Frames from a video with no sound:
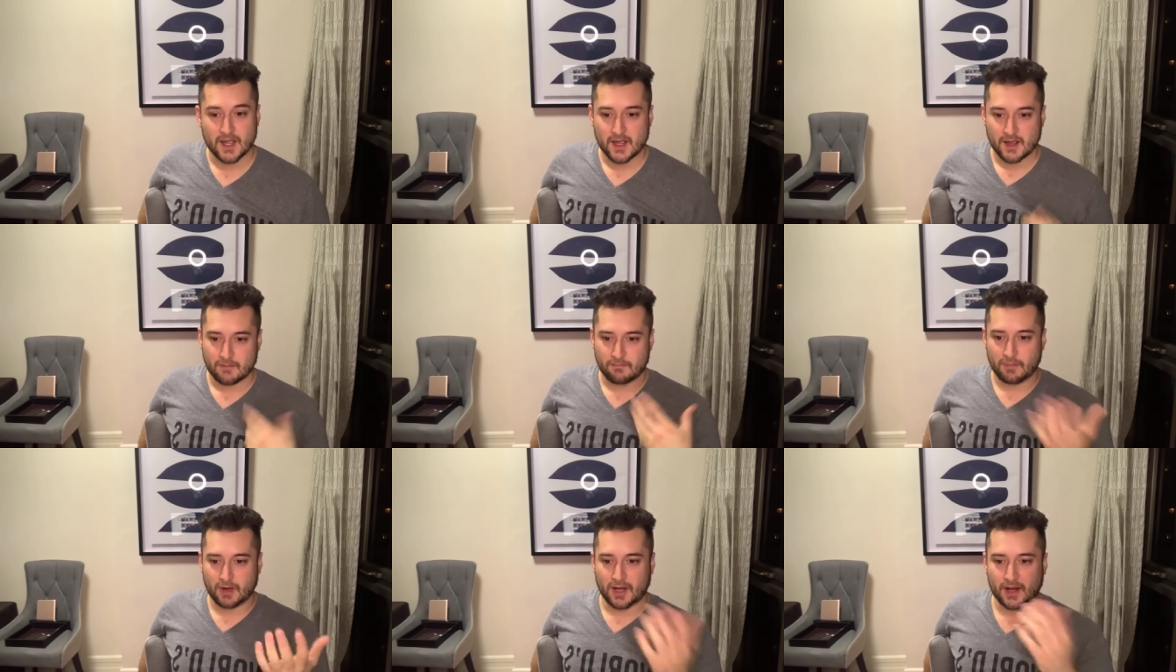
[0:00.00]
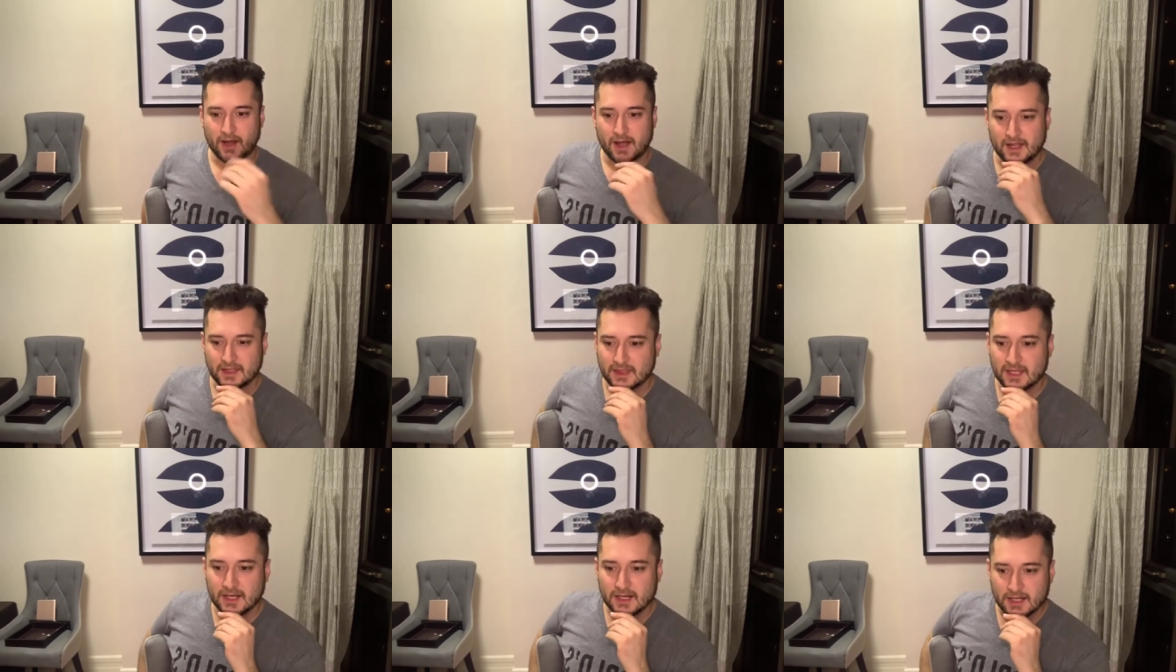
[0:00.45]
But I
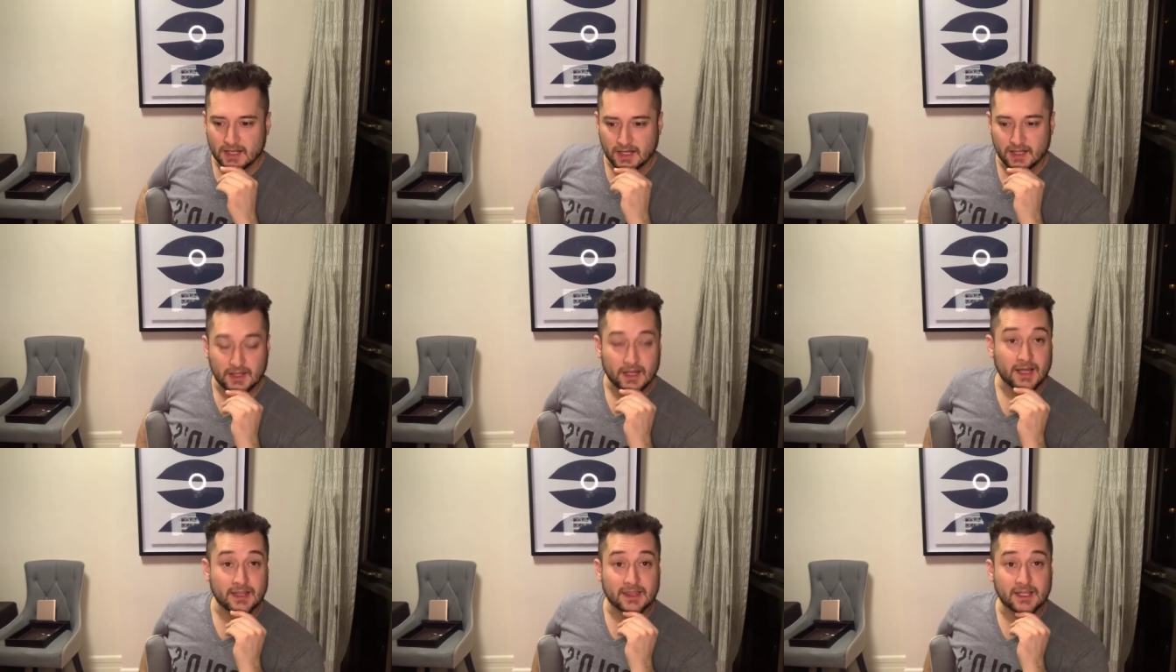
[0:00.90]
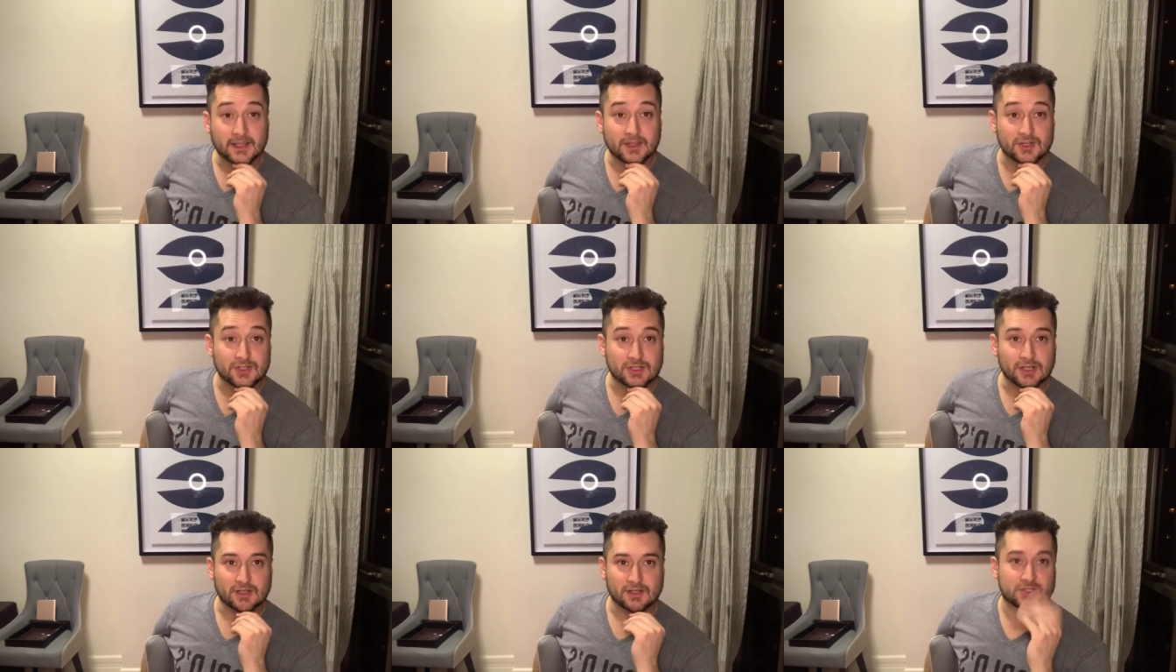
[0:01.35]
think uh, I think there's
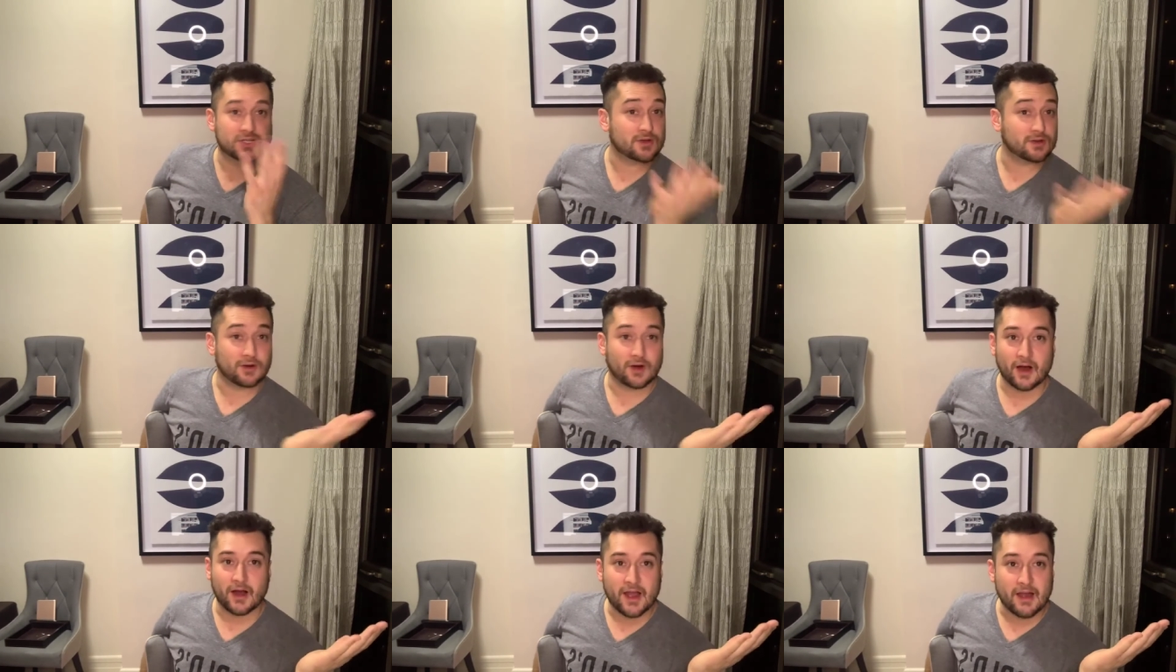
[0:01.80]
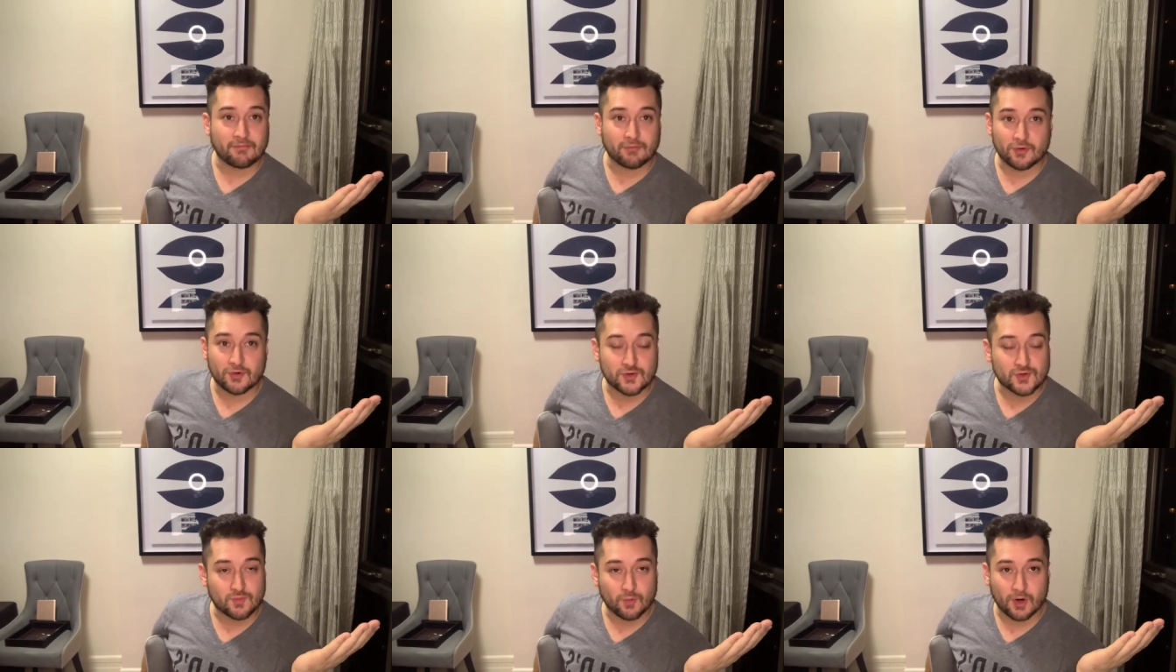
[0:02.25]
a so that everyone
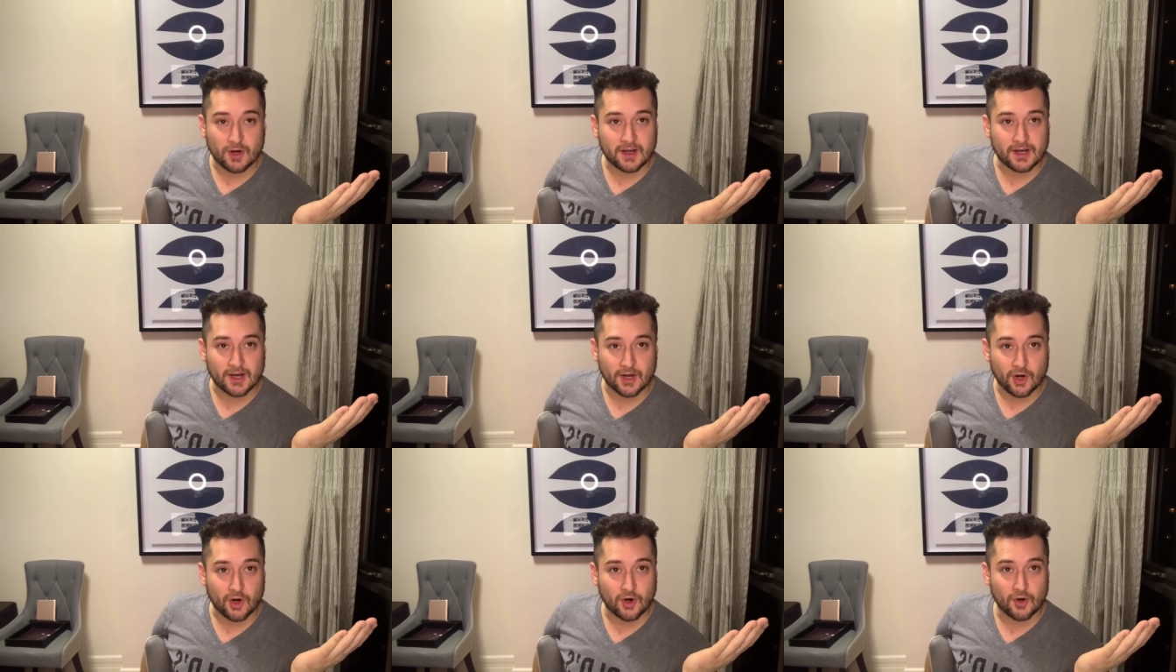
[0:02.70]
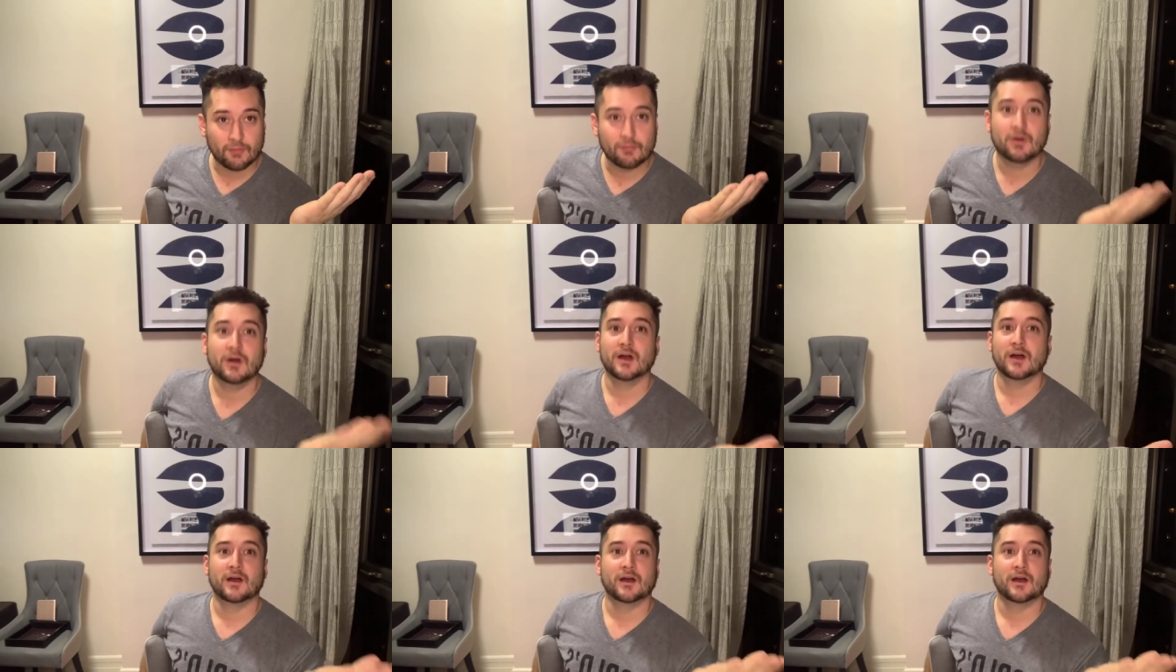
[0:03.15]
who's working at home